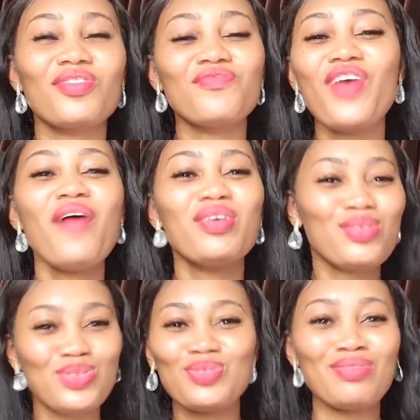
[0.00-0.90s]
very
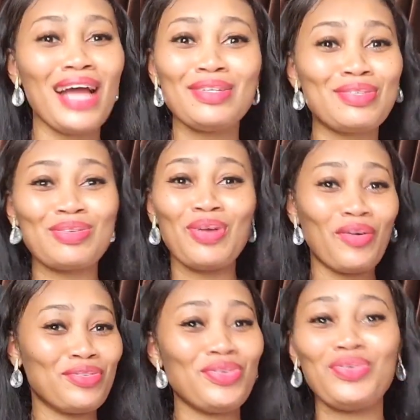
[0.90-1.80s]
soon. I just
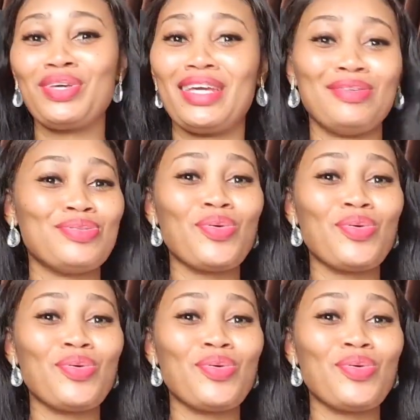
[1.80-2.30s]
love the UK.